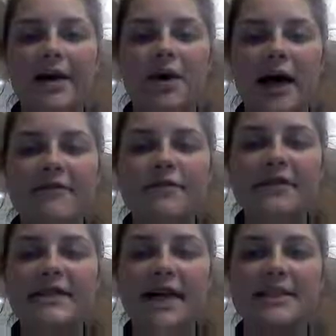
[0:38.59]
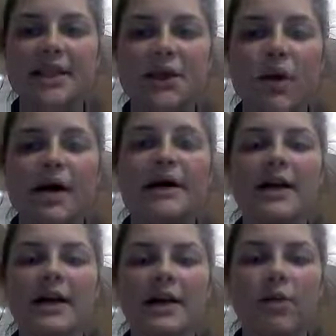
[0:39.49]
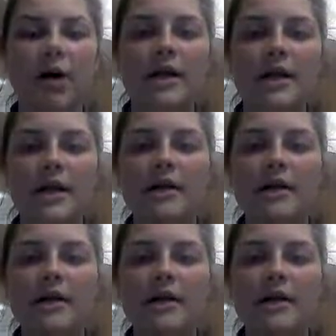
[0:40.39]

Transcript: you have to assess the quantity and quality